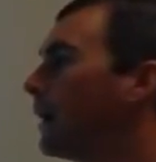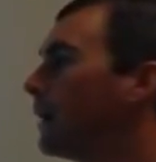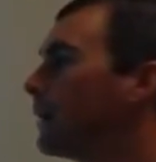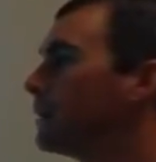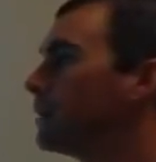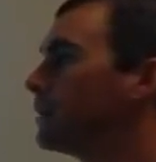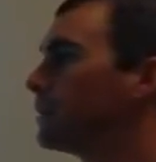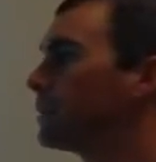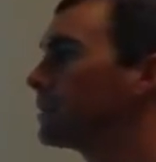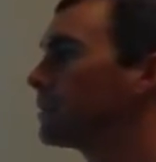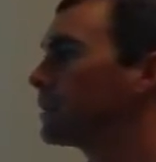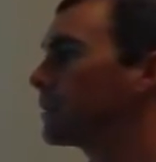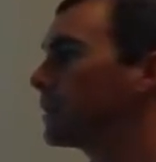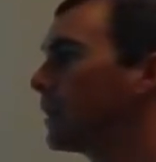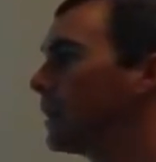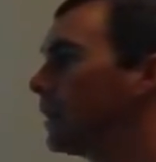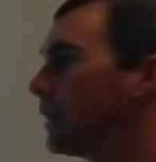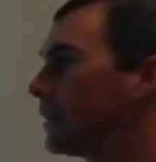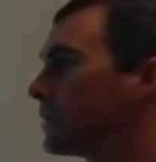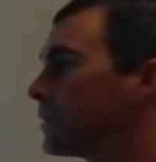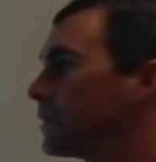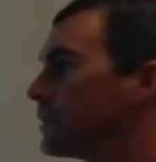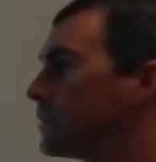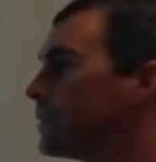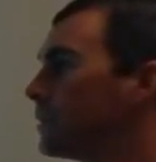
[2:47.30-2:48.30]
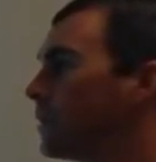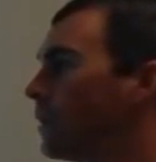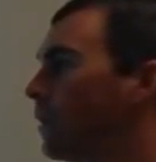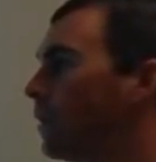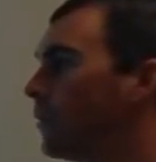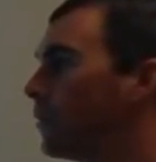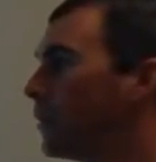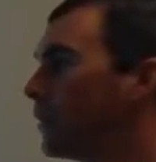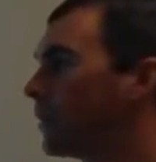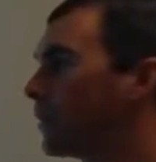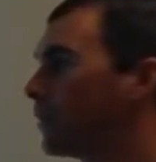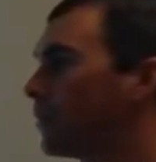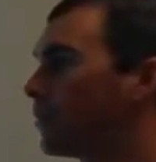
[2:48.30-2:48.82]
discuss
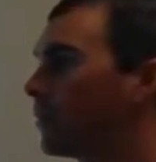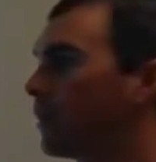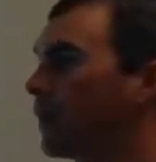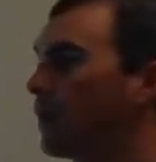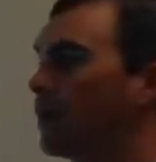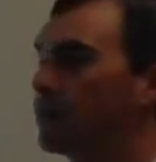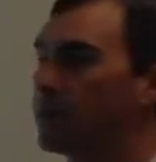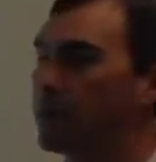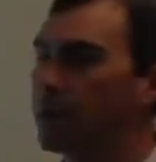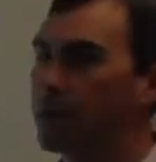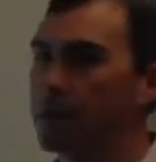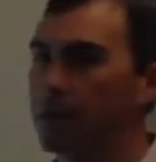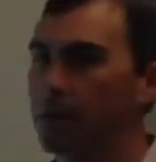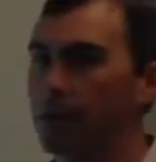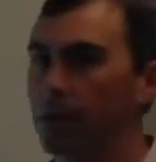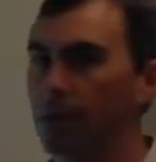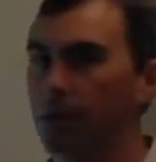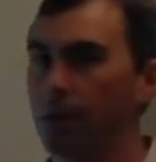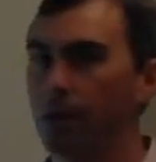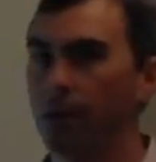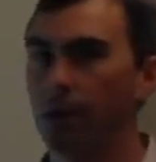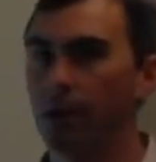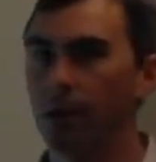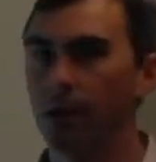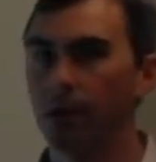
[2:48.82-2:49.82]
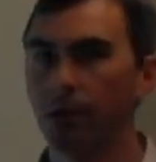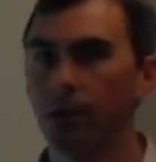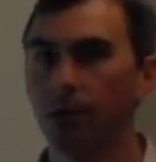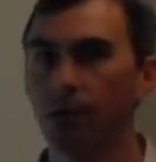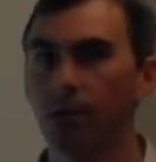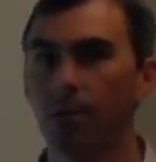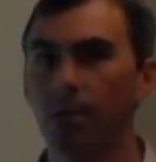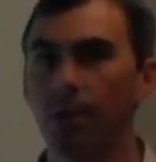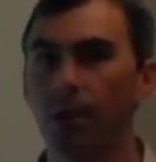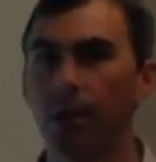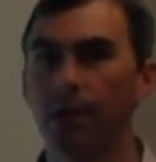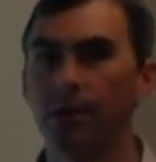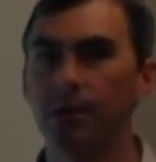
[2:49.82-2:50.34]
opening a project and creating a new
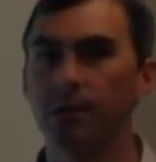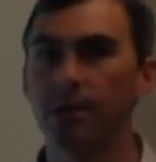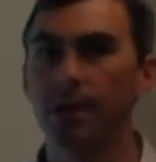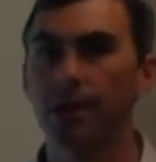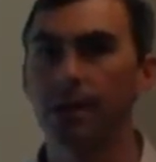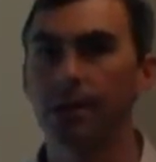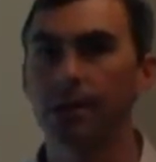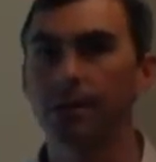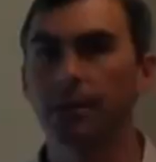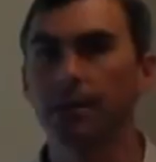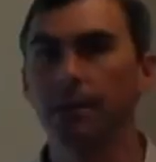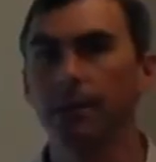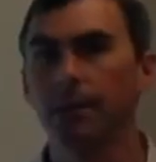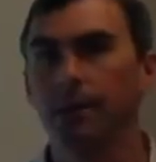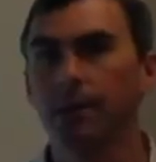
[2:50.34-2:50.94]
project